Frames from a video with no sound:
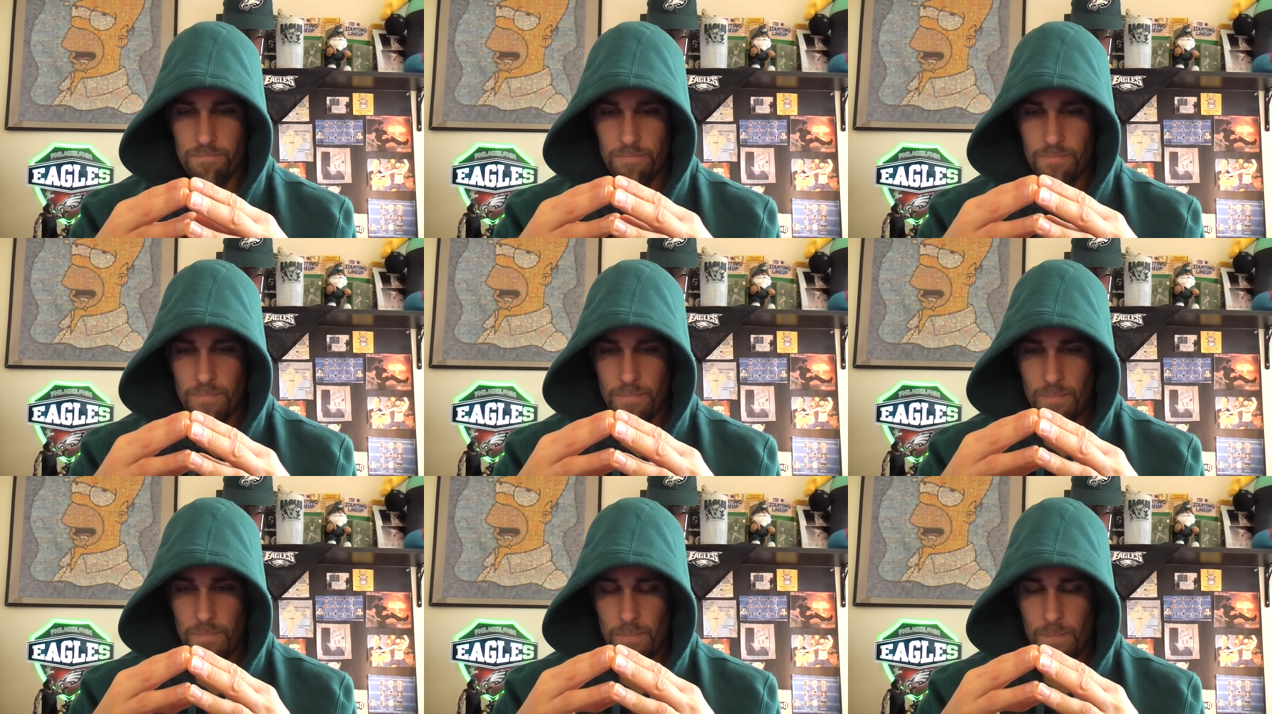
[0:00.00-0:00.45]

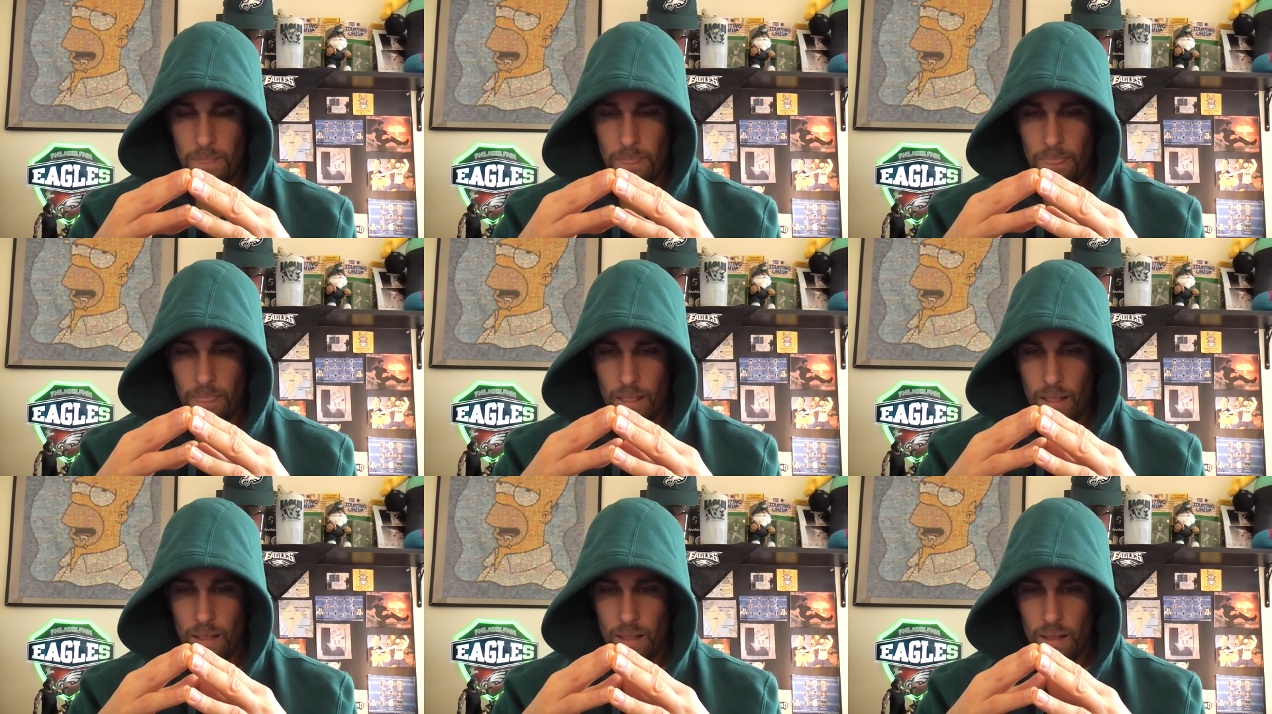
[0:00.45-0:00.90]

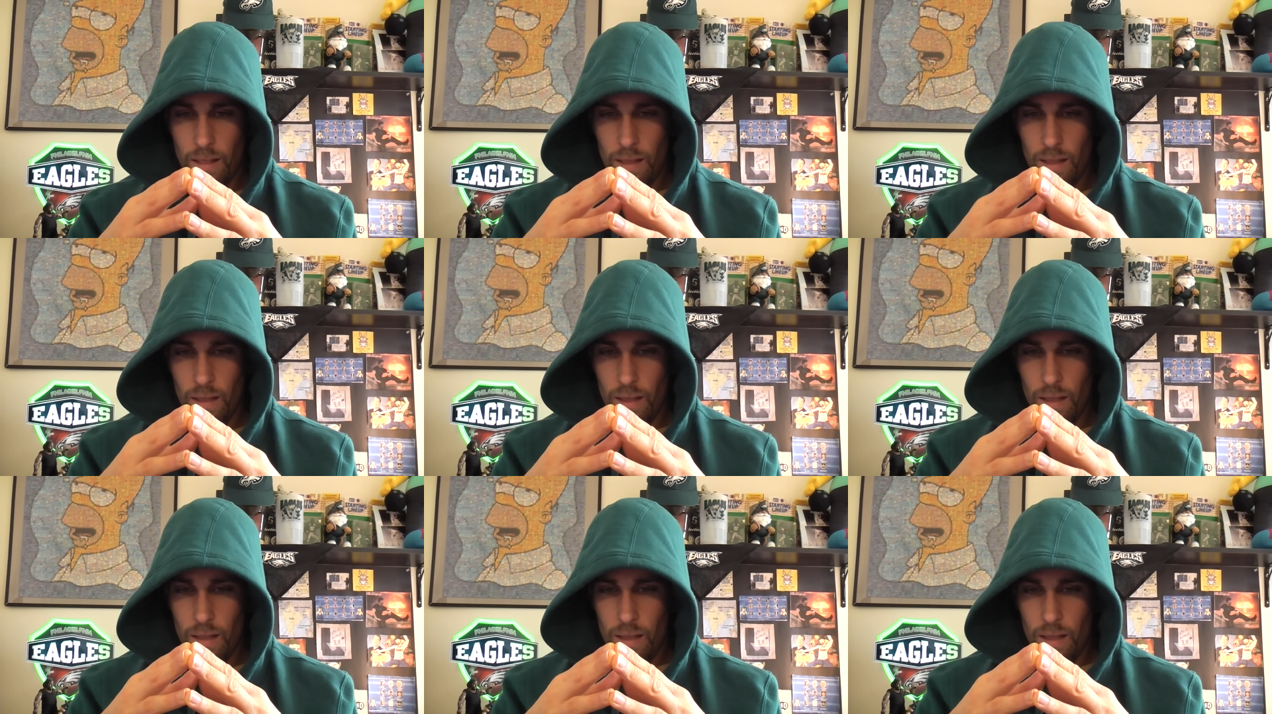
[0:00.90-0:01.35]

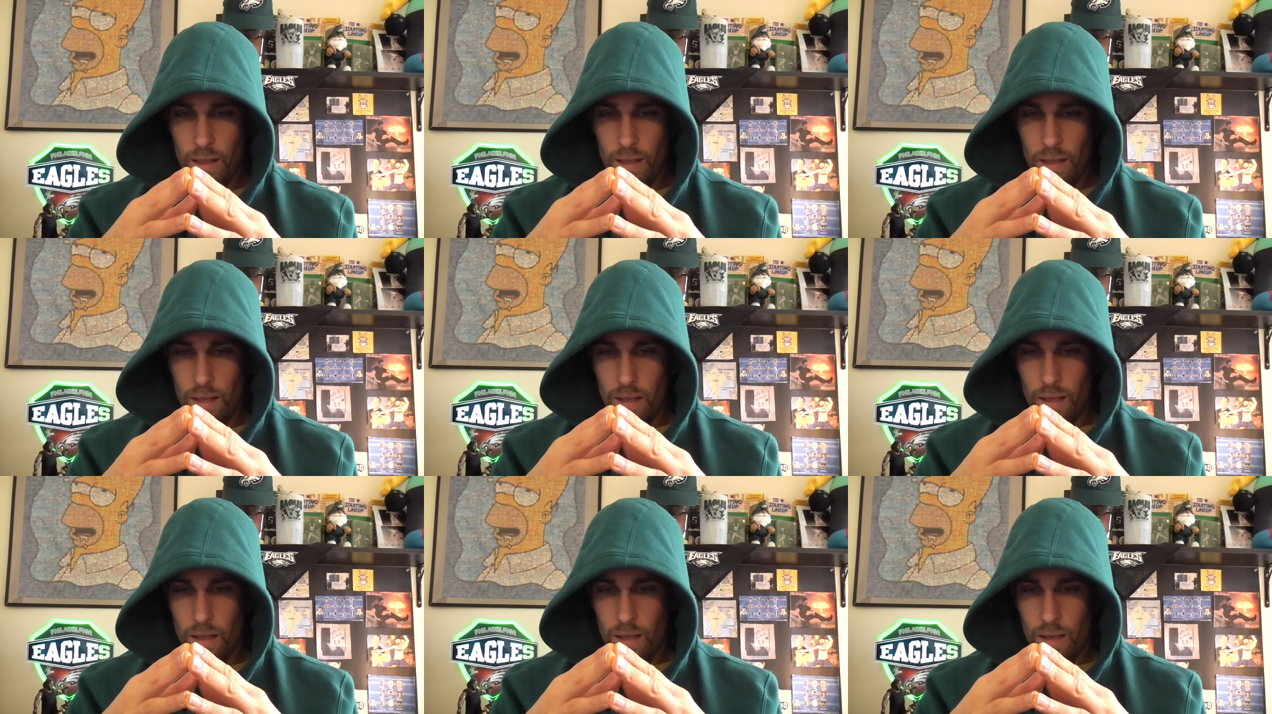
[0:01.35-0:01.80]

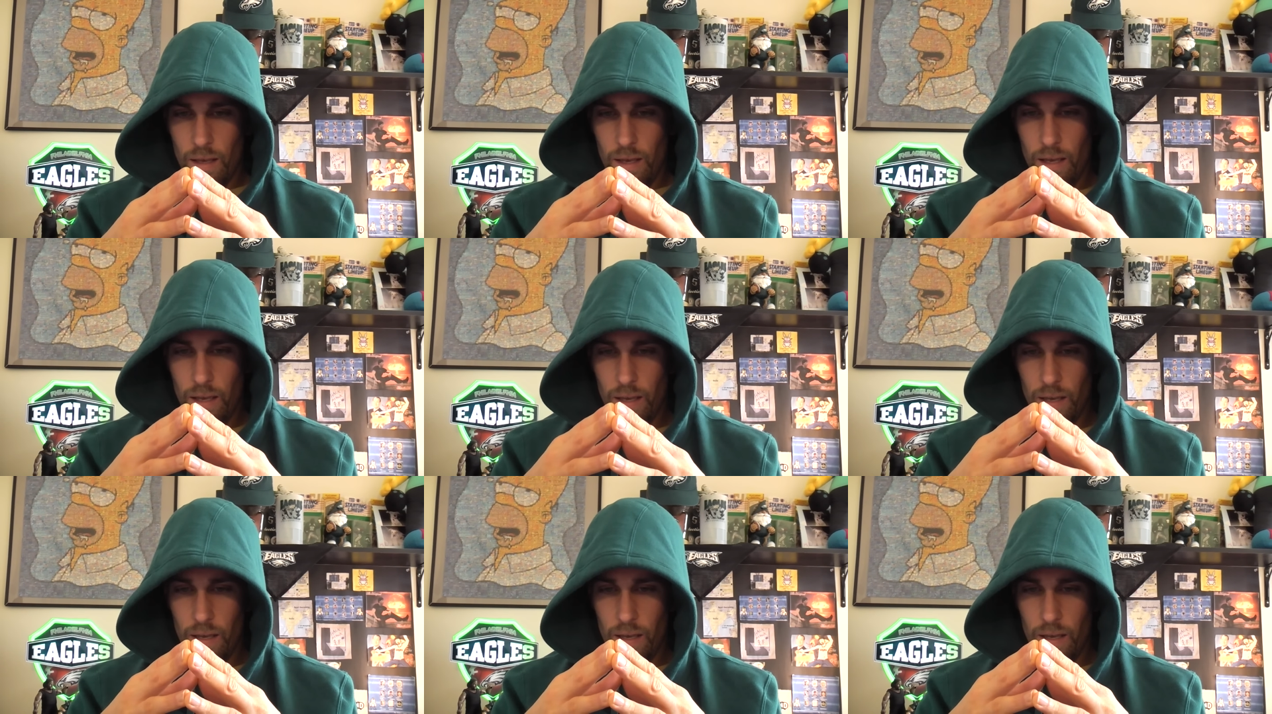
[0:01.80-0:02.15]
Nobody speaks.